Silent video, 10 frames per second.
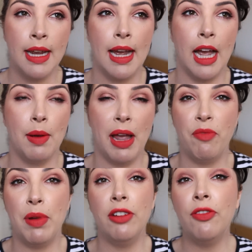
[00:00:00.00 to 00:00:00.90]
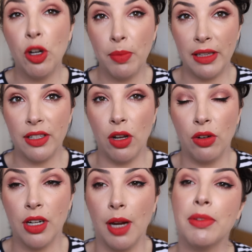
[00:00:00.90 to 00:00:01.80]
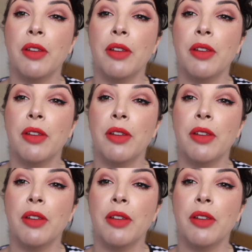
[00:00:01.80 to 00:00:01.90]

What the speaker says: I have been filming this whole time,